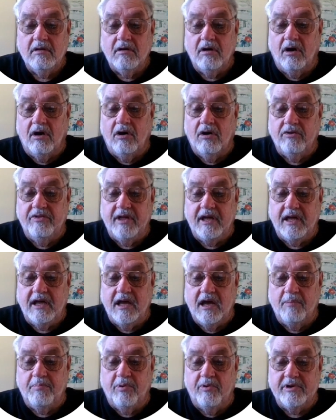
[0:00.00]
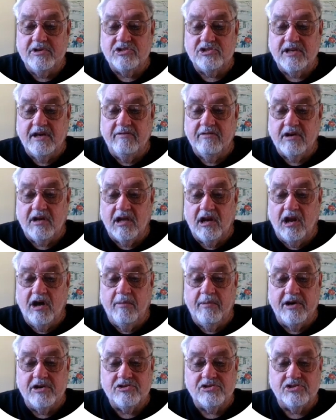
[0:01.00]
on the 0.7
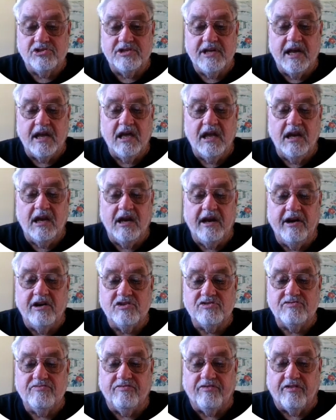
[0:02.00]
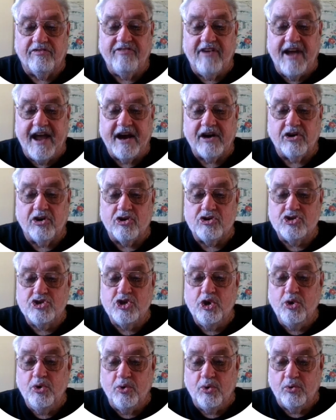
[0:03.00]
kilometers a second, and here's for factor
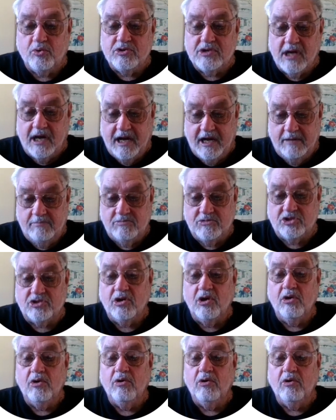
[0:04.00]
2 times